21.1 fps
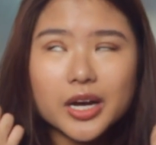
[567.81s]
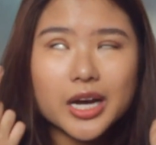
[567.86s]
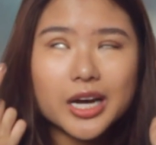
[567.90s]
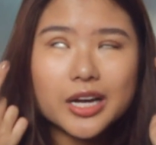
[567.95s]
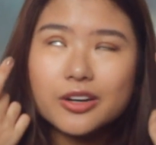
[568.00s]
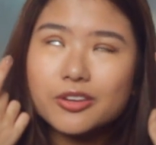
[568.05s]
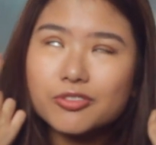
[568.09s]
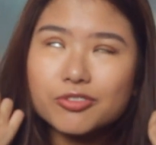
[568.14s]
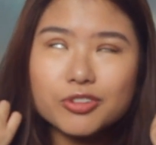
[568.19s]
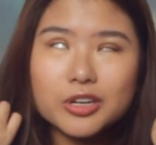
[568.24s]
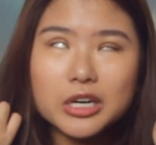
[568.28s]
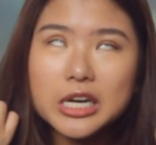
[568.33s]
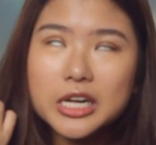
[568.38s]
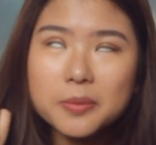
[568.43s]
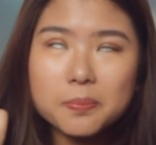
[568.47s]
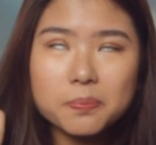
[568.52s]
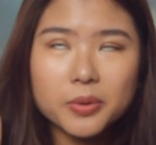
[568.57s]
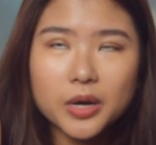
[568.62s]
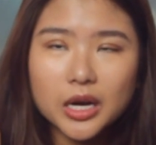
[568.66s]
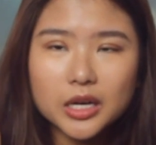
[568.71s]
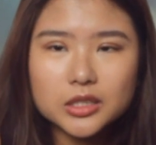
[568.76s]
it
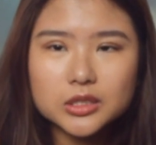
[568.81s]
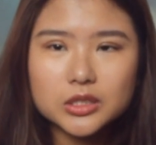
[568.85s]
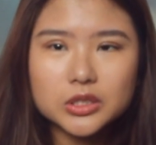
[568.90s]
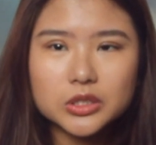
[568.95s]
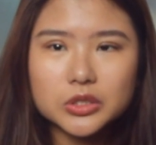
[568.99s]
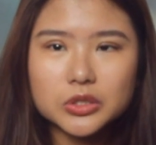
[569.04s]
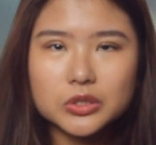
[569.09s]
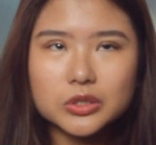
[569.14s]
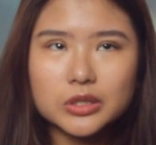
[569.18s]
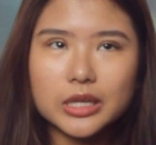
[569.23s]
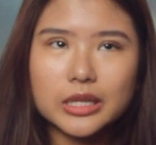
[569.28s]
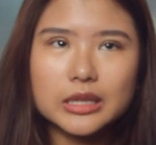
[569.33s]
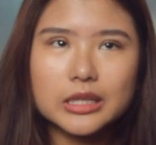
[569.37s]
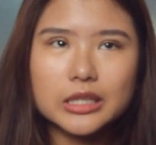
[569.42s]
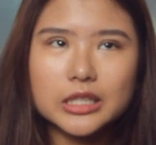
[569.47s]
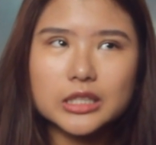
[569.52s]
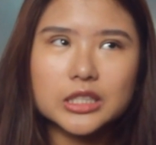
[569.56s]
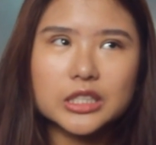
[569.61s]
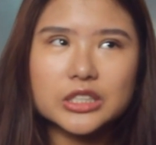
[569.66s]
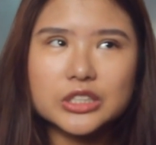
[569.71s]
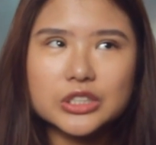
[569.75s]
really bugs you that
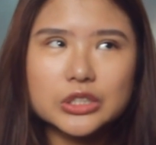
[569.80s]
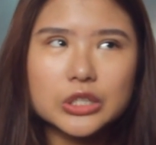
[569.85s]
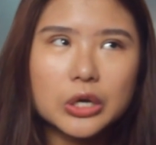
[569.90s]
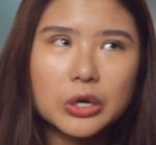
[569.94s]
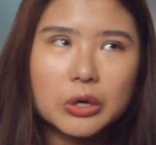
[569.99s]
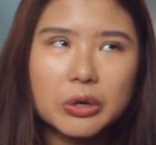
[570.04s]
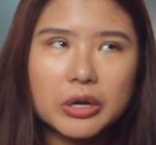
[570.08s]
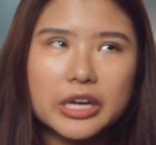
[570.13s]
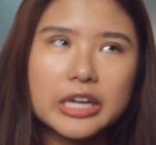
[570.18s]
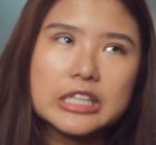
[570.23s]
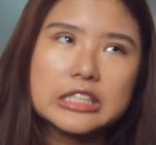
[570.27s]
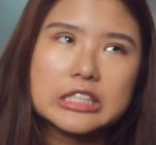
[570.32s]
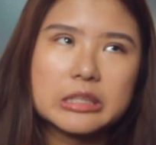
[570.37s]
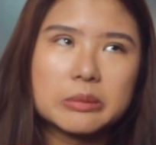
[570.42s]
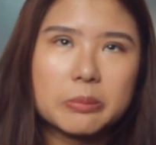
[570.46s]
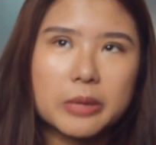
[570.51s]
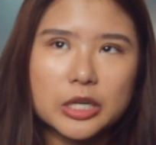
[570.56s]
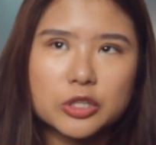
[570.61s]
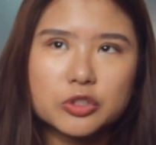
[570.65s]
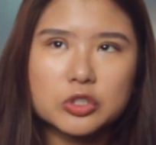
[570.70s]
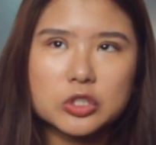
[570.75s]
these are so
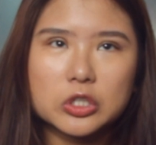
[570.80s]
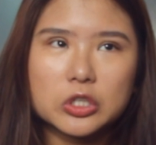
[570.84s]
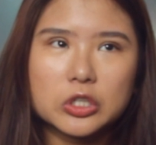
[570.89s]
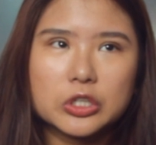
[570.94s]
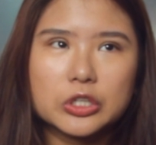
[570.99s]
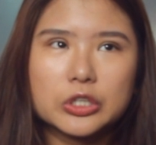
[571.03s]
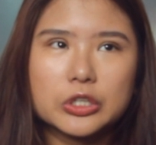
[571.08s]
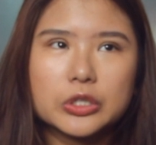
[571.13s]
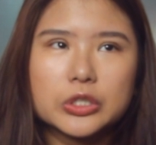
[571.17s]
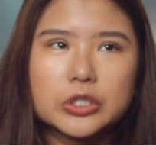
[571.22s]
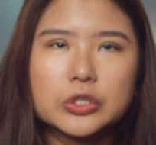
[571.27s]
asymmetrical,